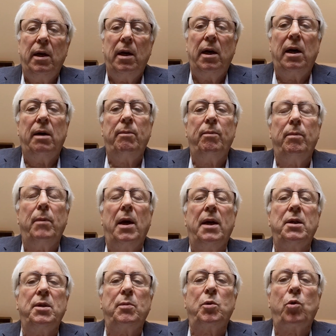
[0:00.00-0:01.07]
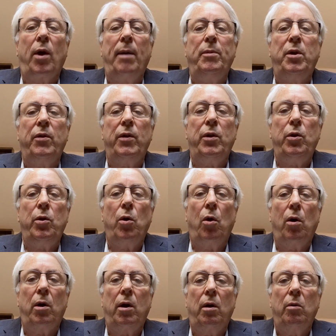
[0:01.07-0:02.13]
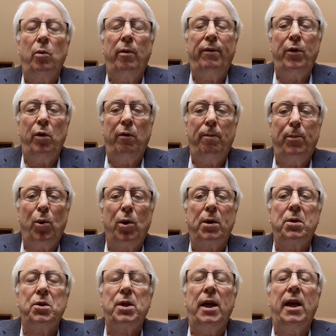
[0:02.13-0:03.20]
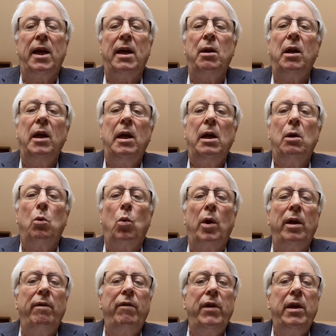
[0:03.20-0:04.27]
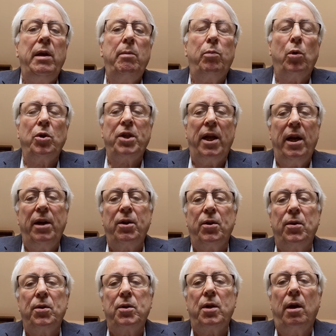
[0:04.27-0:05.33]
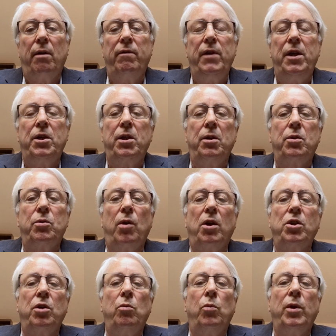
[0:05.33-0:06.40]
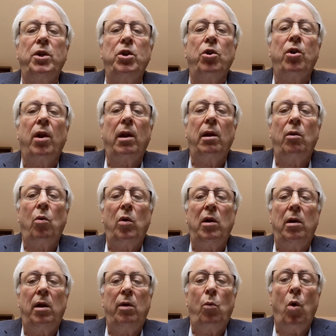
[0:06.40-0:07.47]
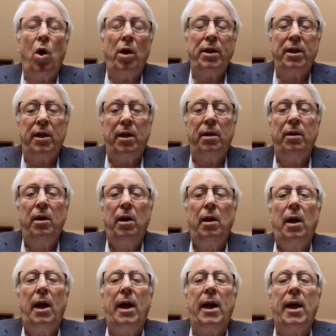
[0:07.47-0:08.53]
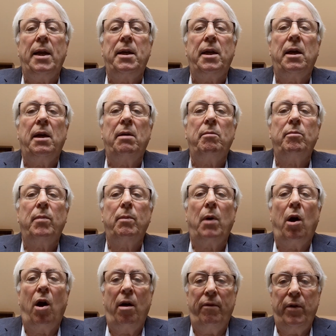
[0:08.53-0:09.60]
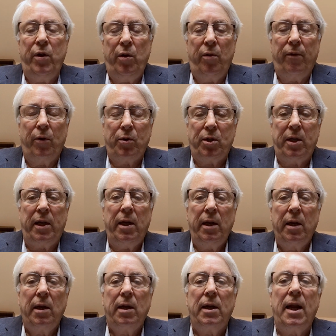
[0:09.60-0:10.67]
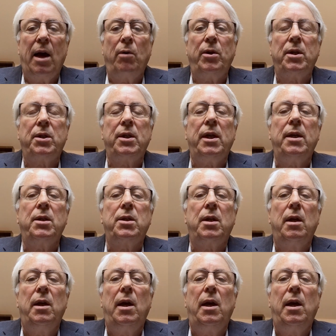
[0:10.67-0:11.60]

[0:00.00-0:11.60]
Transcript: I subscribed to the New York Review of Books, and one of the progenitors of niche construction, Richard Lewontin at Harvard University, now deceased,